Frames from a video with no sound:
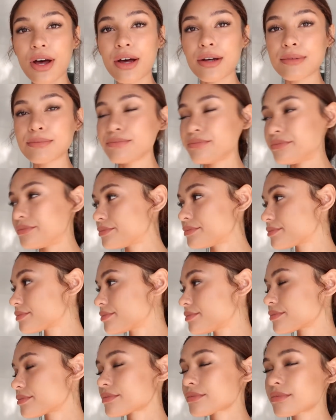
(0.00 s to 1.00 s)
um
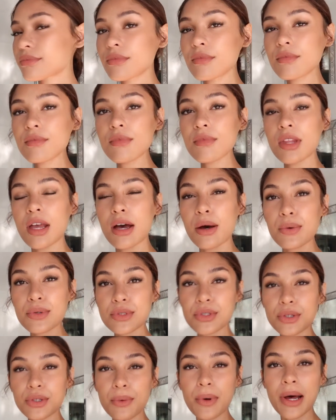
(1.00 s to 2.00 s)
I
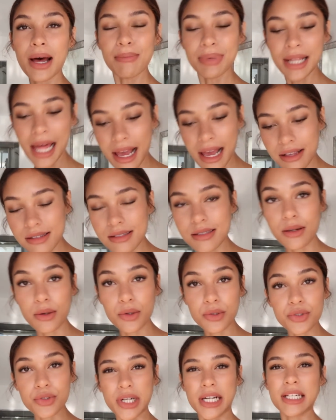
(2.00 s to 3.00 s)
was gonna wear a black
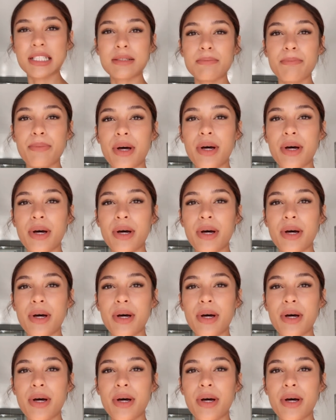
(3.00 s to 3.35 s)
silk dress,